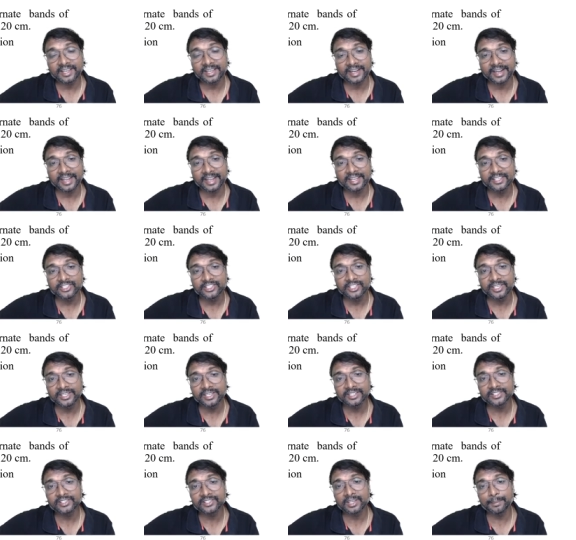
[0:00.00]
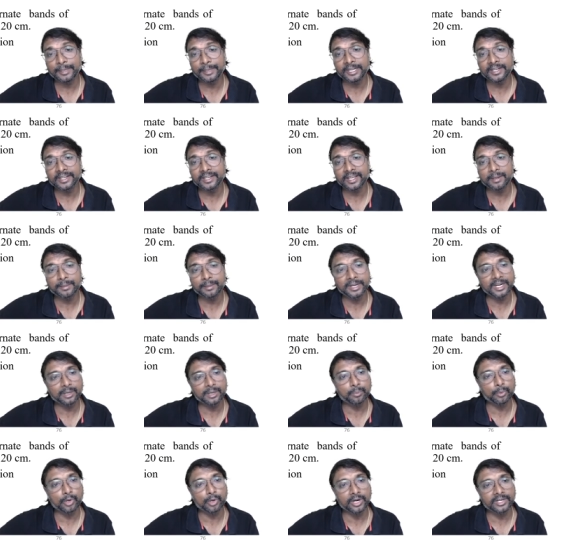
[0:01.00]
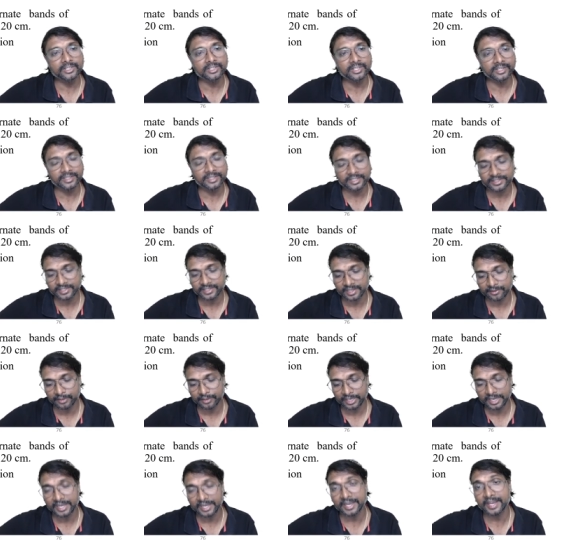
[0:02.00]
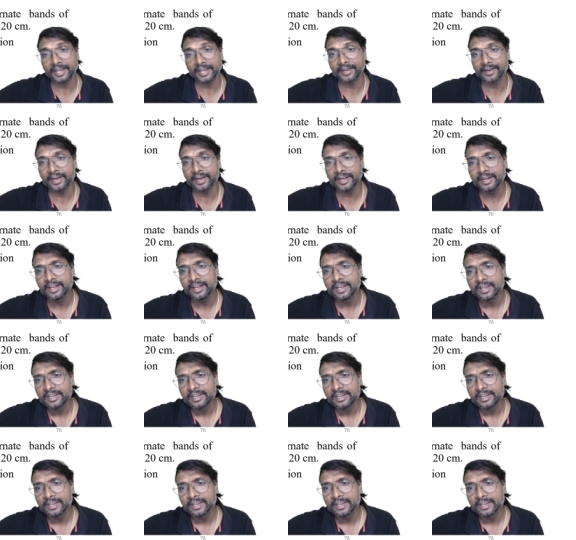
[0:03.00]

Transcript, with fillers: ranging some intermediate points on the survey line, right?